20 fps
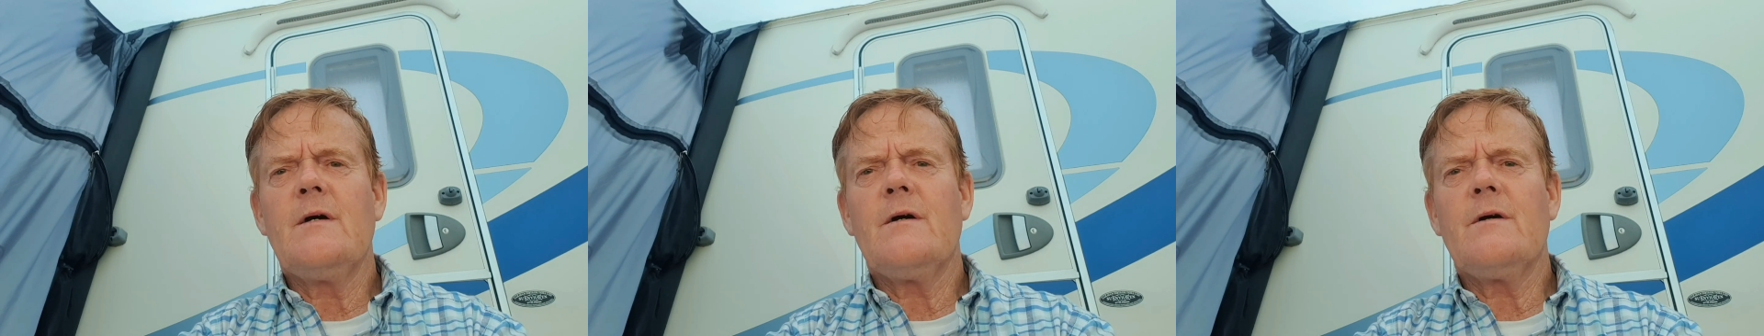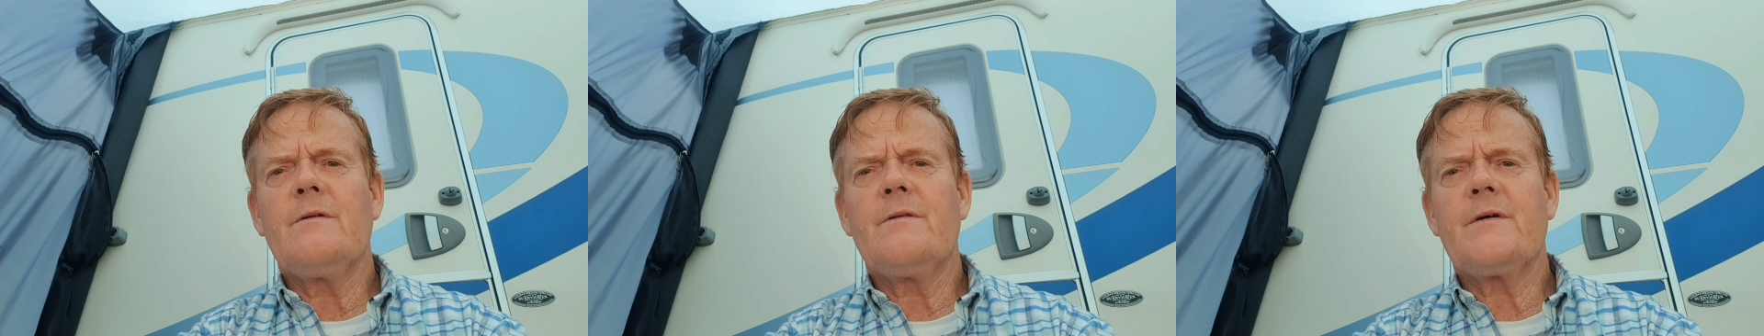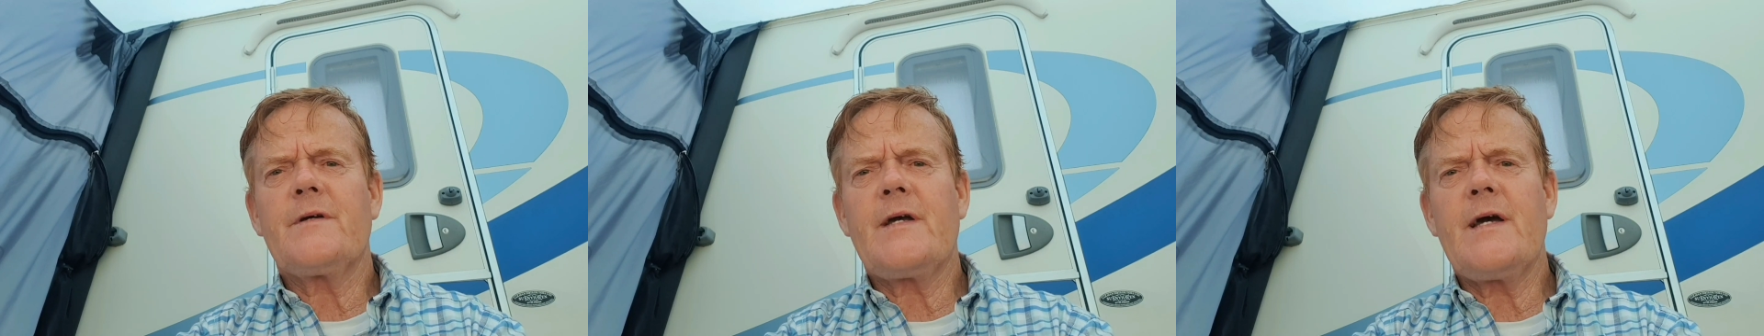
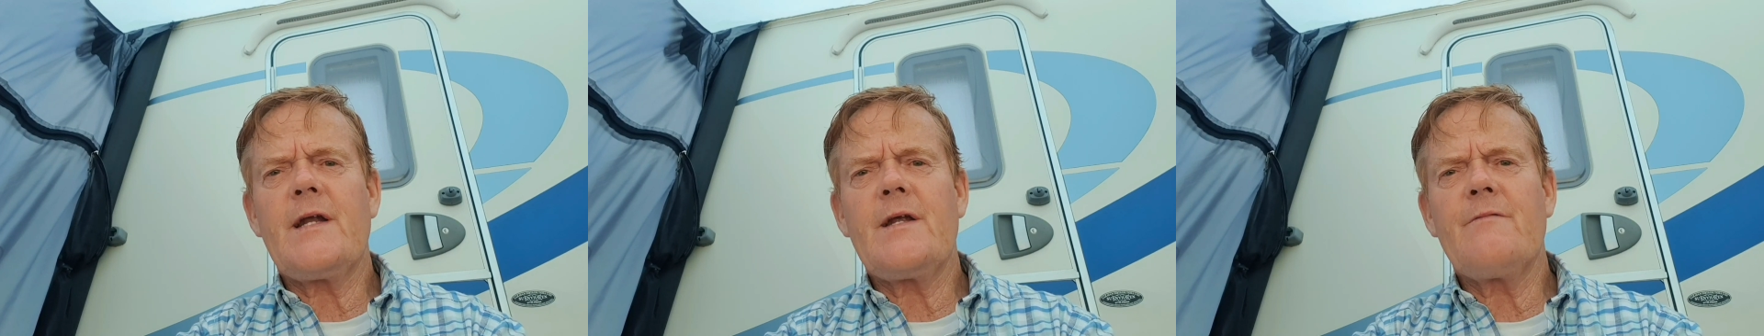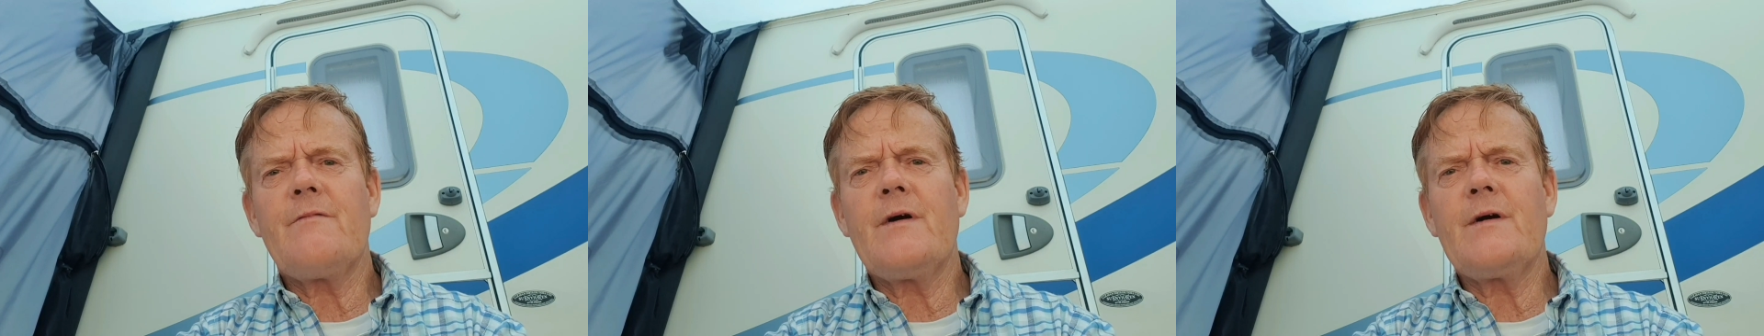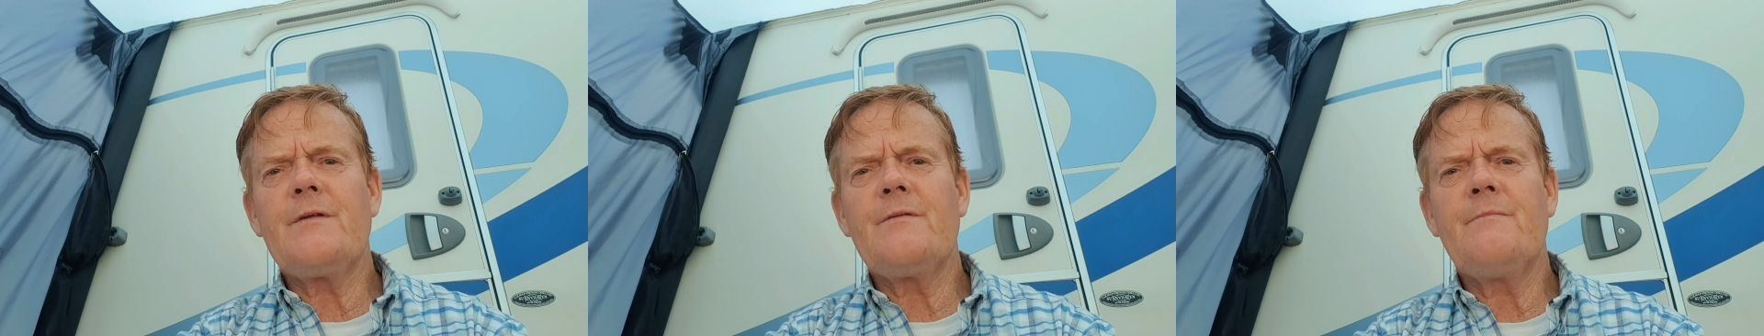on the
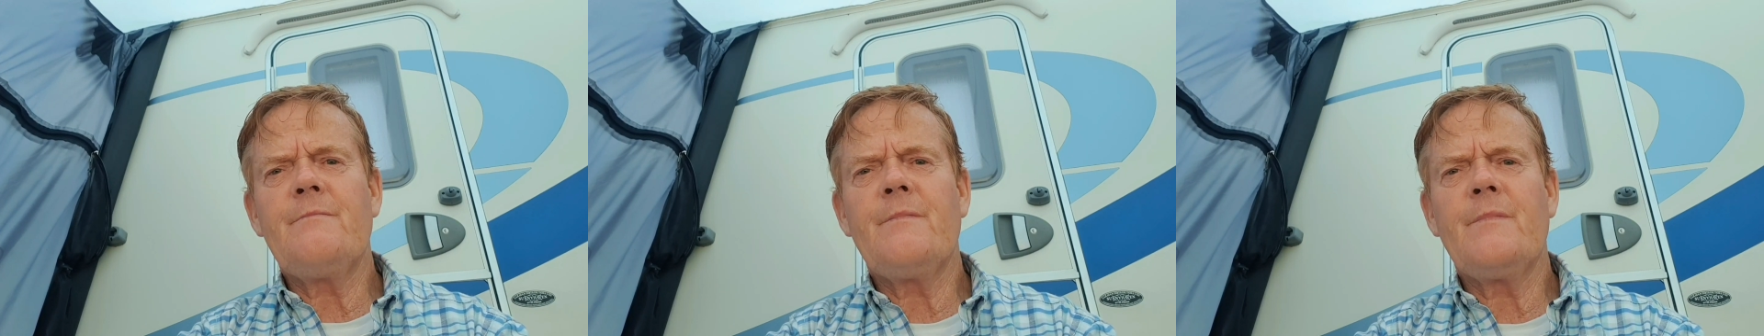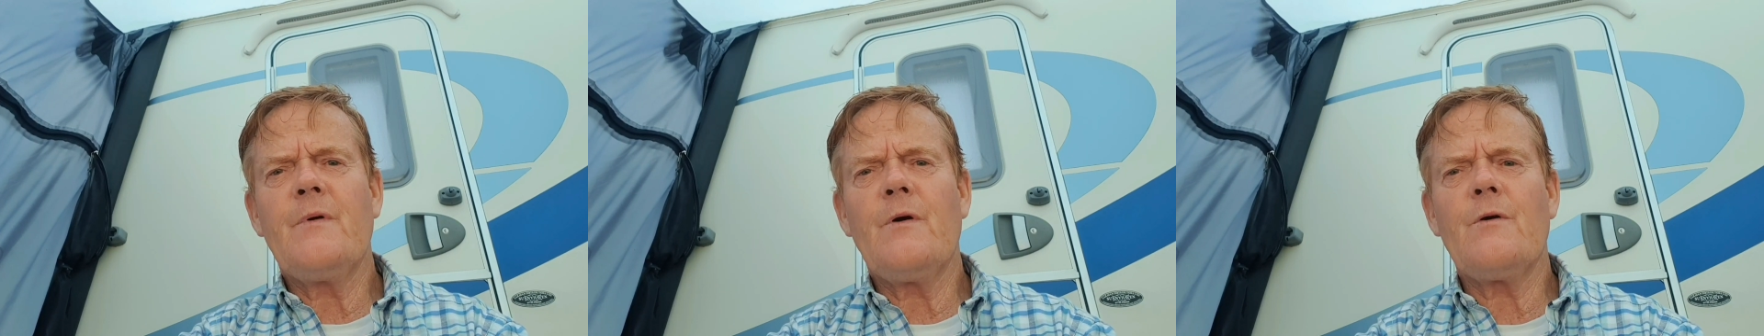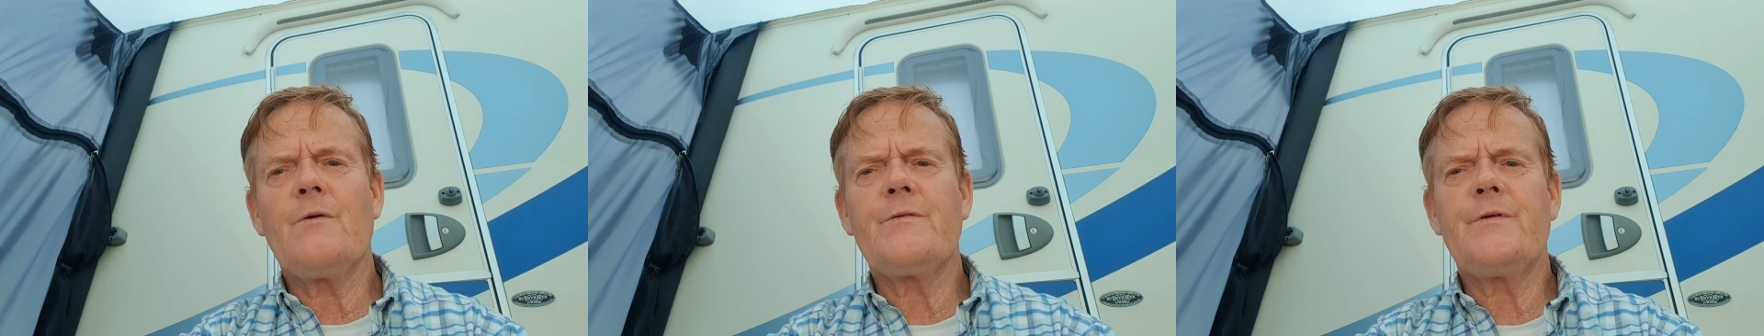Caravan
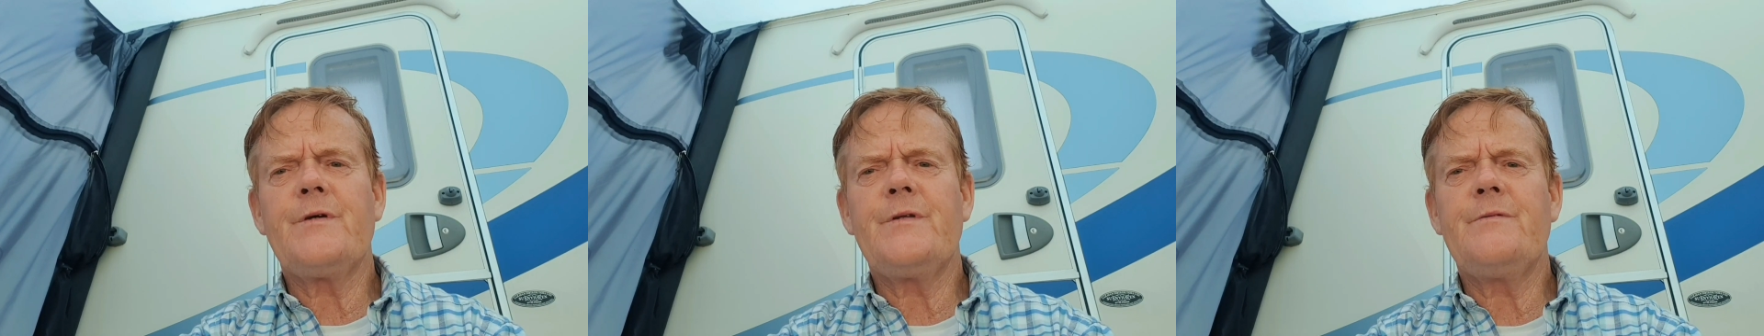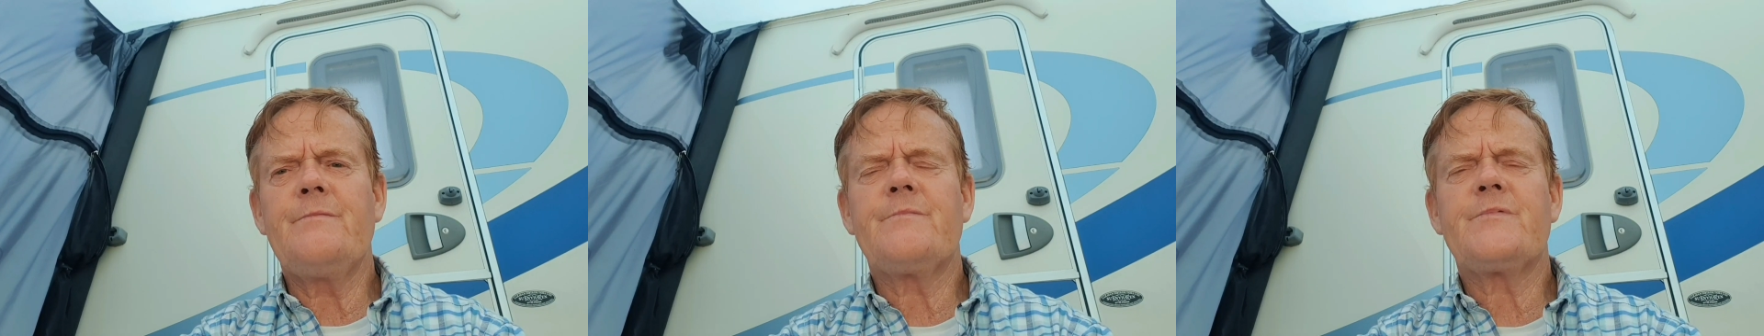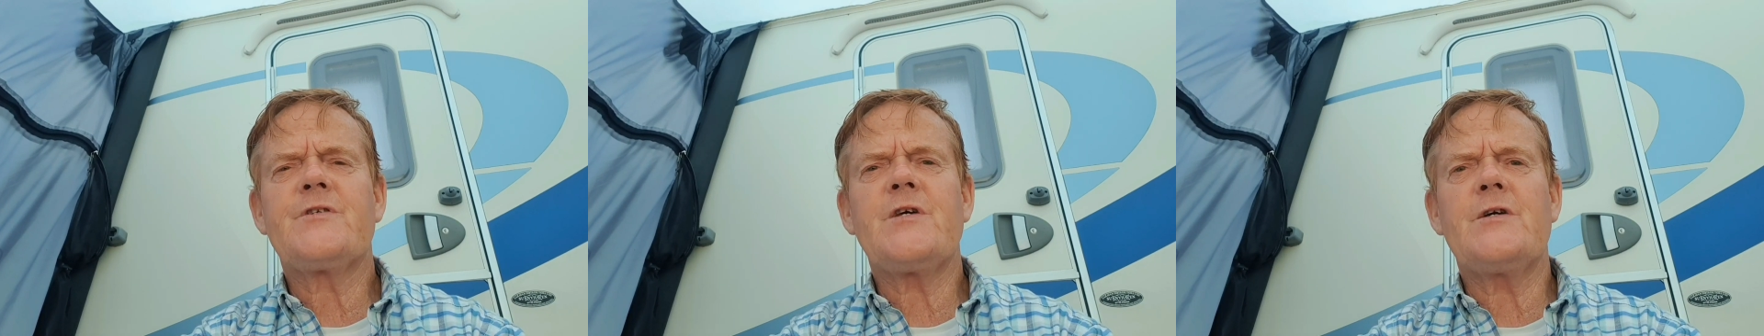
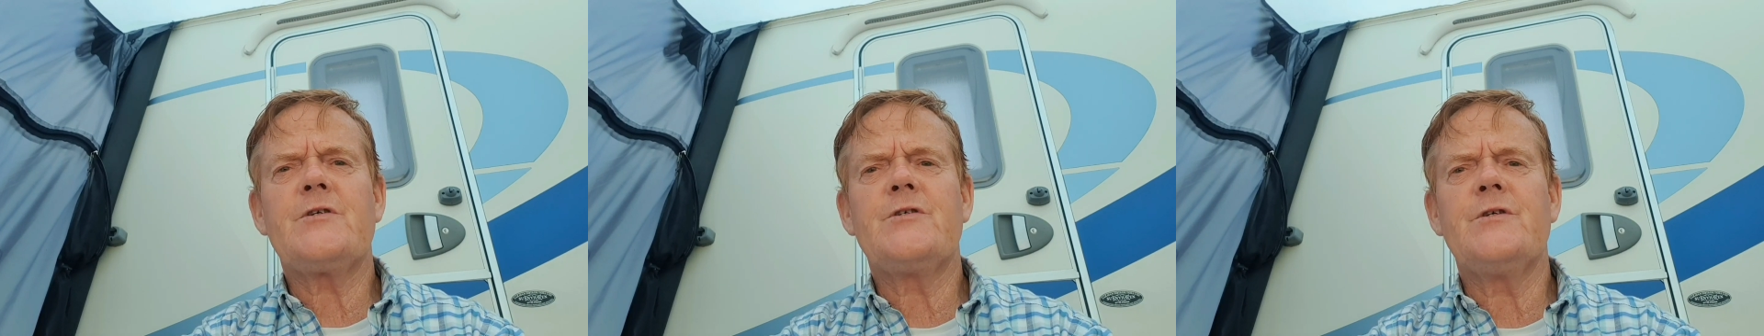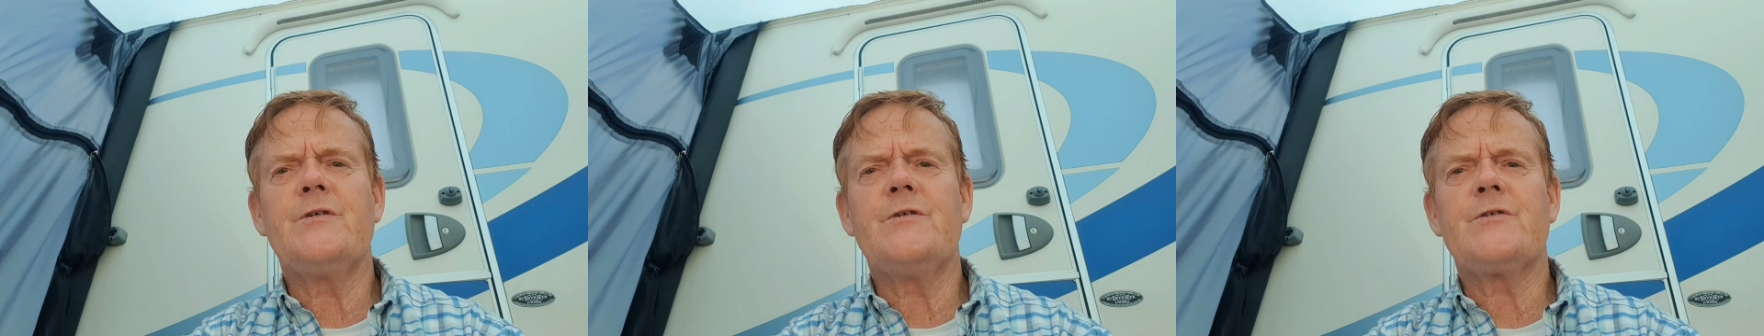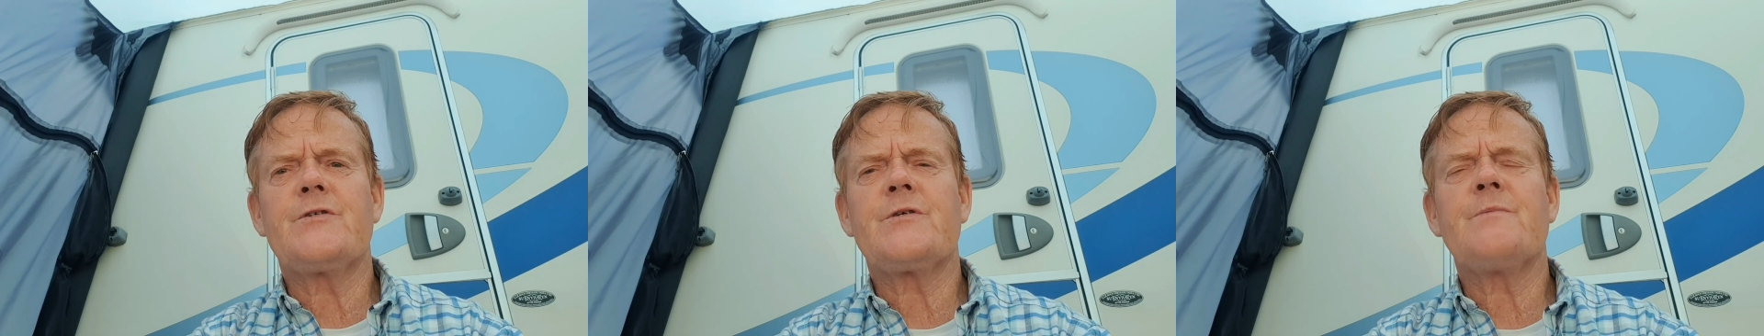Awning
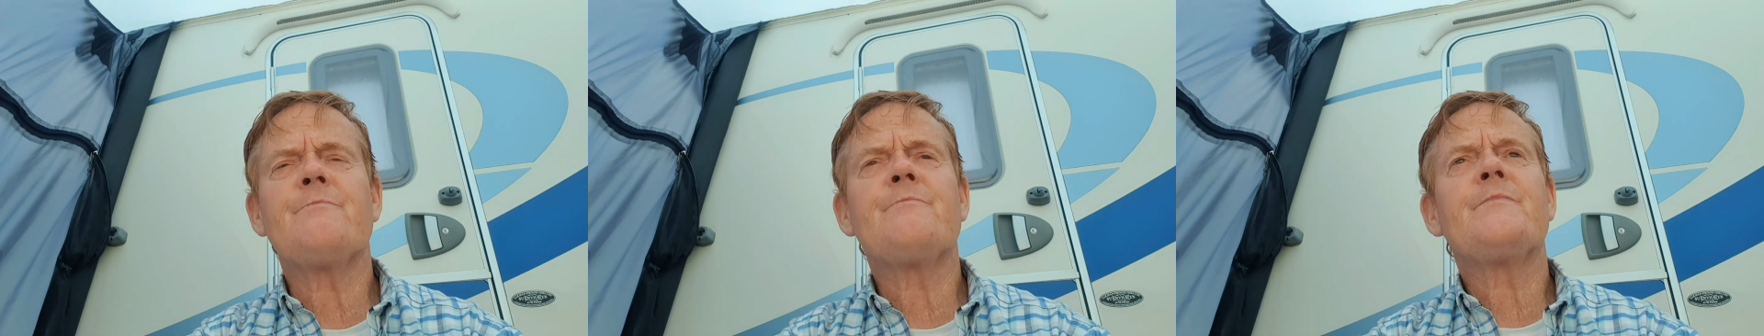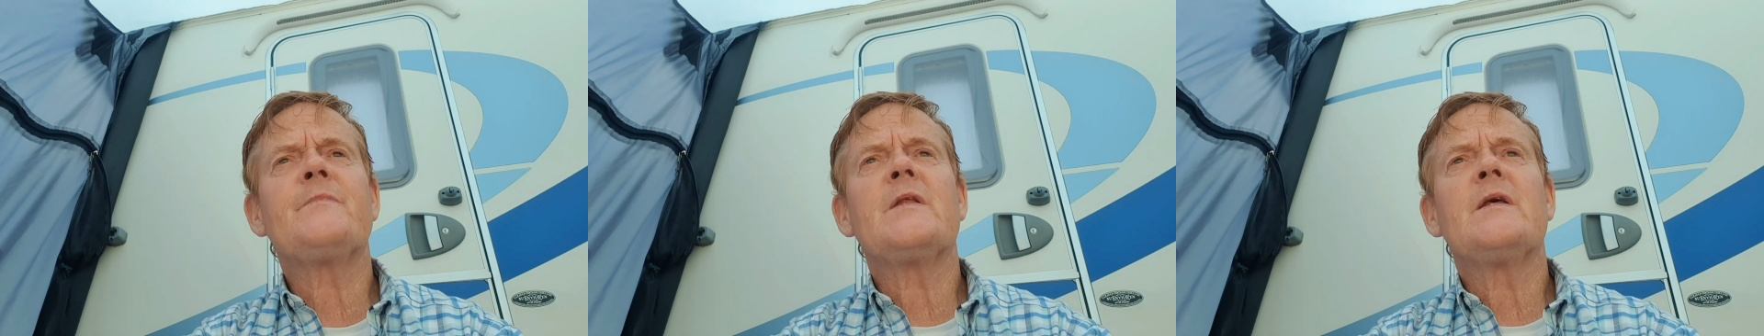Sessions.